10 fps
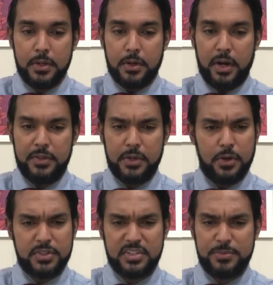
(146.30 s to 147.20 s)
All right, the
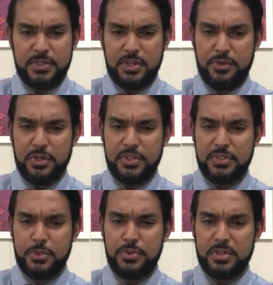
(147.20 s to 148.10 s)
cost of
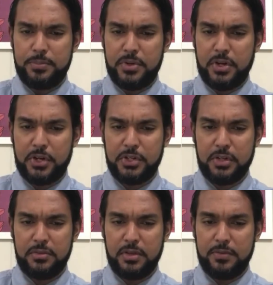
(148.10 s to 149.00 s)
materials used in
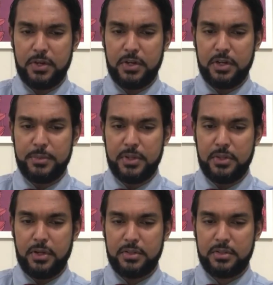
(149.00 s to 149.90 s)
production of a good, but
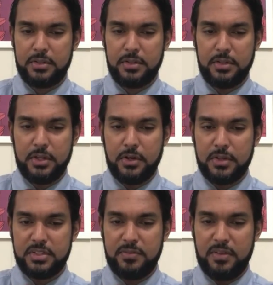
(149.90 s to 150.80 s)
not the
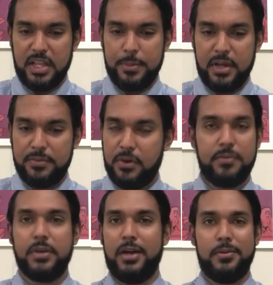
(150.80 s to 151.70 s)
cost of labor
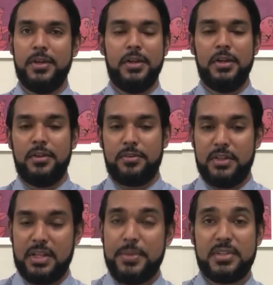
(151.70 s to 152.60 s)
involved now. From
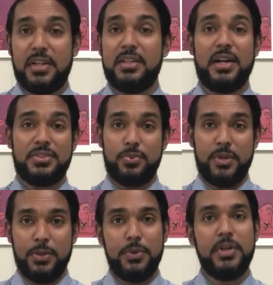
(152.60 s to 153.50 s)
the time you start to dance too
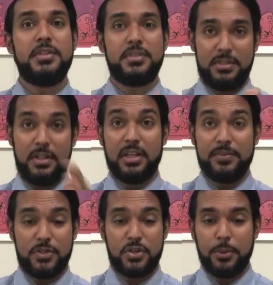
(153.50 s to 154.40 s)
many words, you're looking
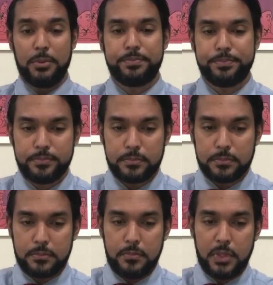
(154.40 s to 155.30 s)
for trouble.
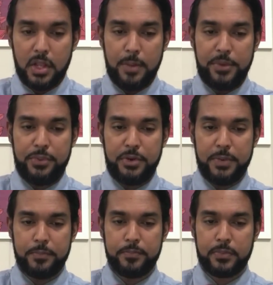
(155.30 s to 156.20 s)
Number
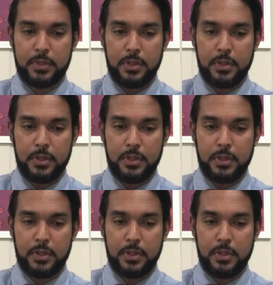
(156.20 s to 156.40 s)
3,